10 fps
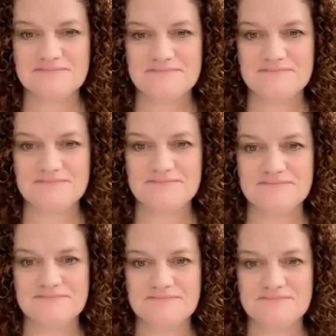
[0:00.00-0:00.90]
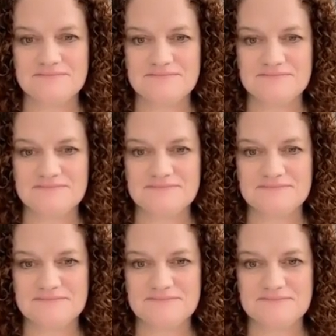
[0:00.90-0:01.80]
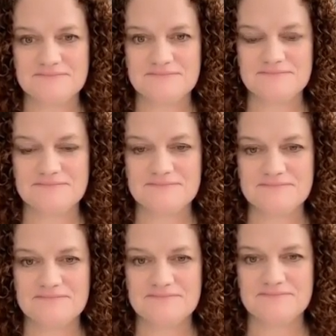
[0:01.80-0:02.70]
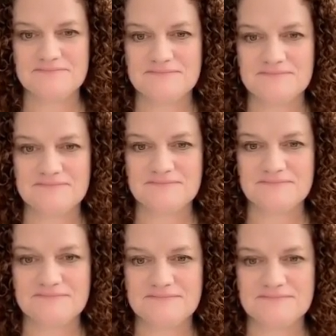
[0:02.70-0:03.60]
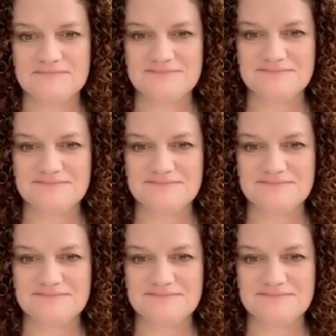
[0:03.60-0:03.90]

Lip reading: (silent)